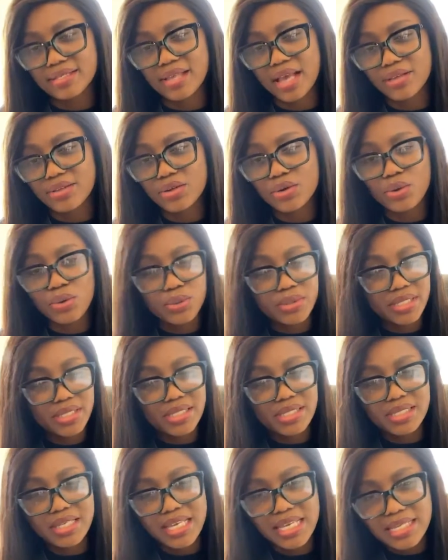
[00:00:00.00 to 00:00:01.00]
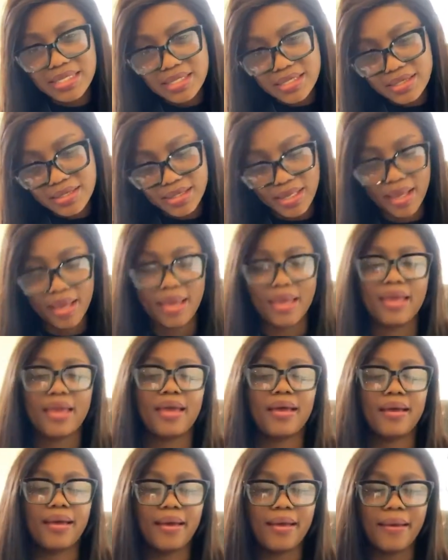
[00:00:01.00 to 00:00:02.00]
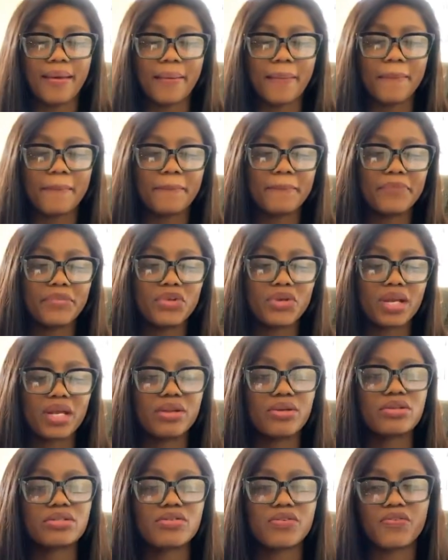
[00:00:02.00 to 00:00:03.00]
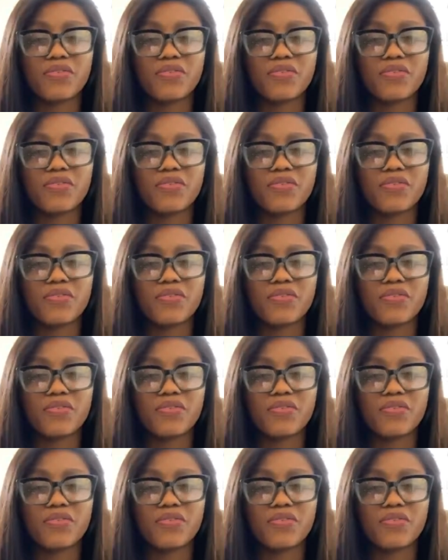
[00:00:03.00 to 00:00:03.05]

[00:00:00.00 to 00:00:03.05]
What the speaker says: at Goldnskins. You can also